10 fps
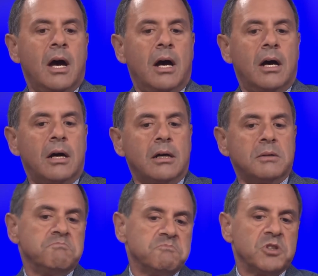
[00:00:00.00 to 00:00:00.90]
Uh,
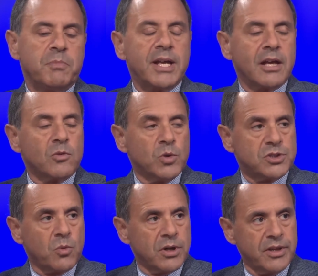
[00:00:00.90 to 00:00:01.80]
depending on
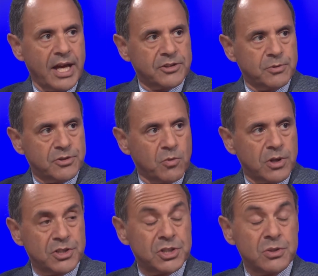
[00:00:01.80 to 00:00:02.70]
which one of the experts you want
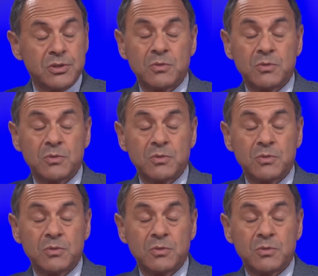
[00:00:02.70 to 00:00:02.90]
to choose,